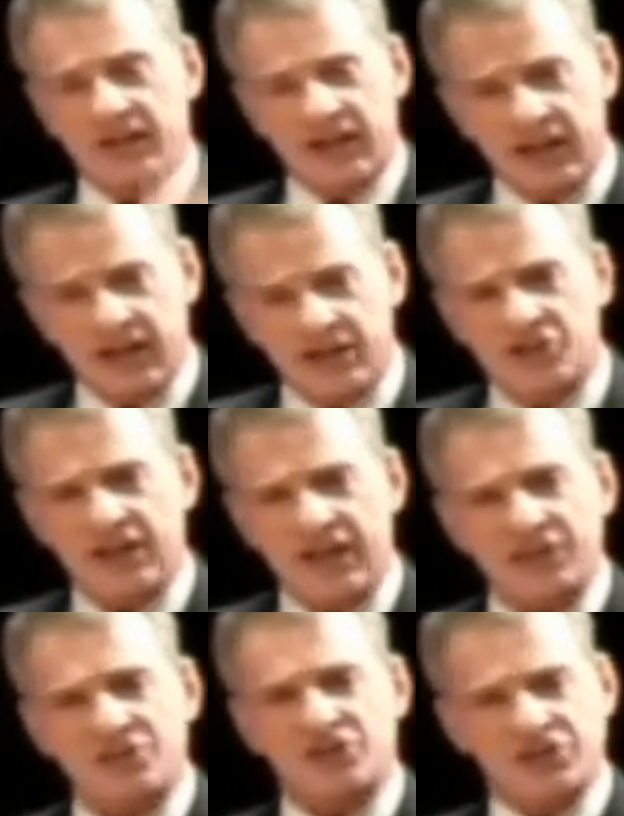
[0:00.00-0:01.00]
then his
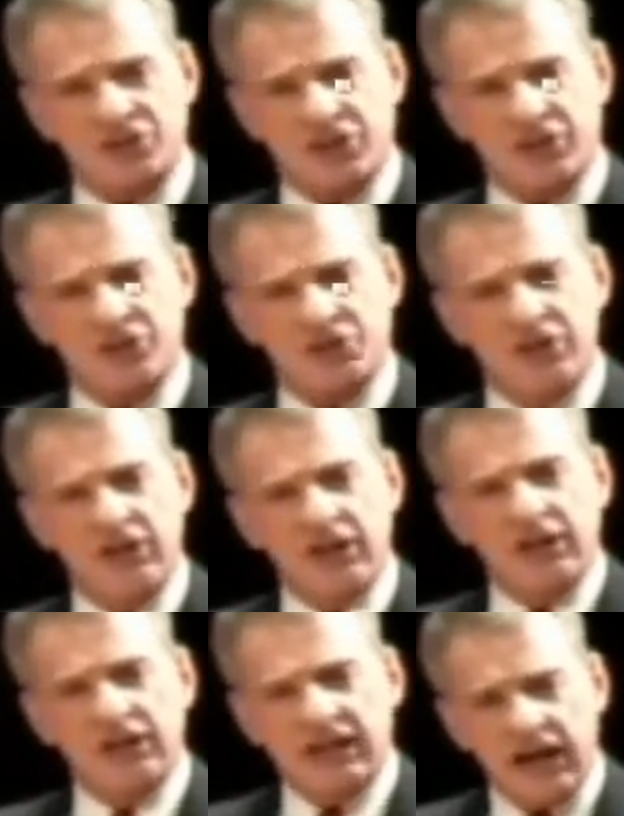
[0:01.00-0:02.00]
essence, his
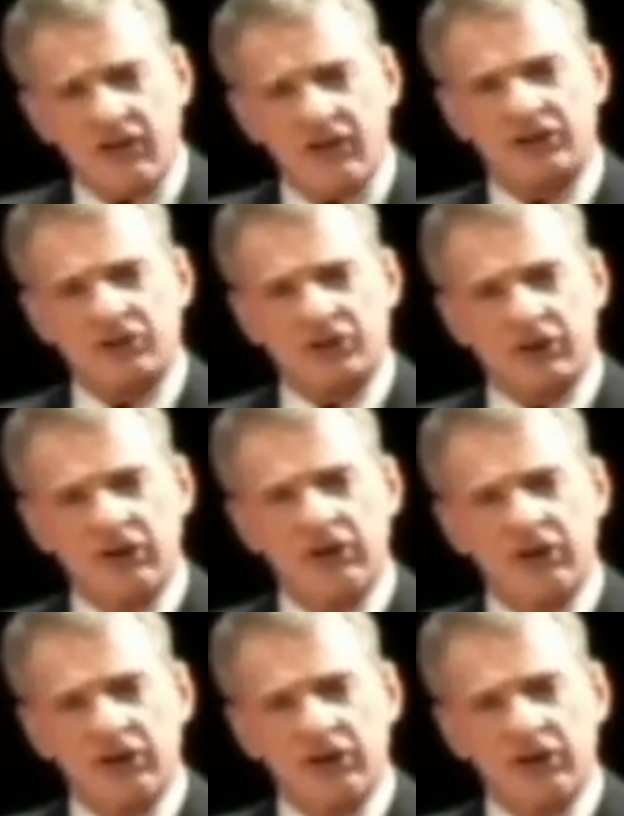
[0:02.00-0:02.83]
character,